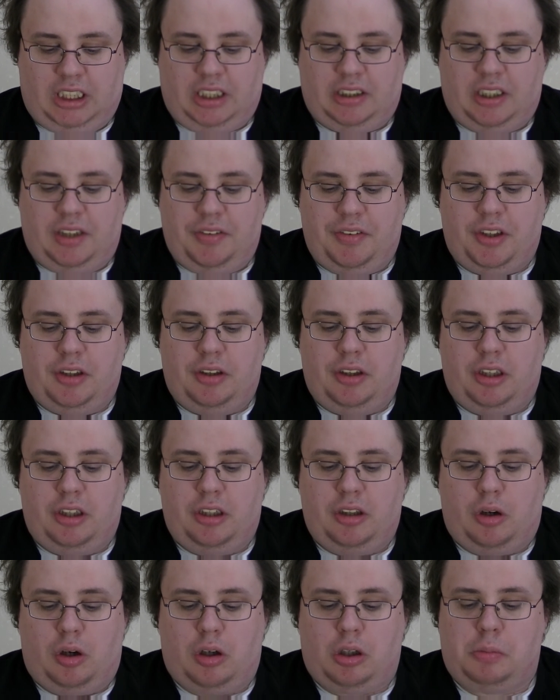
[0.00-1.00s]
It gives you an
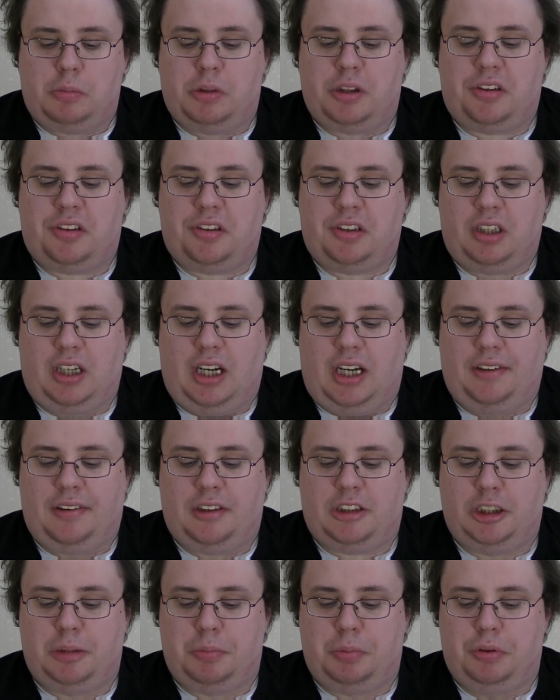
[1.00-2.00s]
enormous
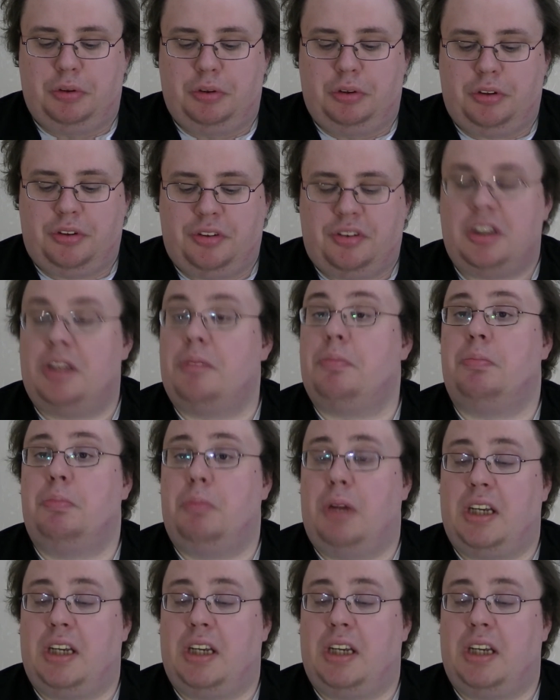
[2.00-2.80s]
energy boost and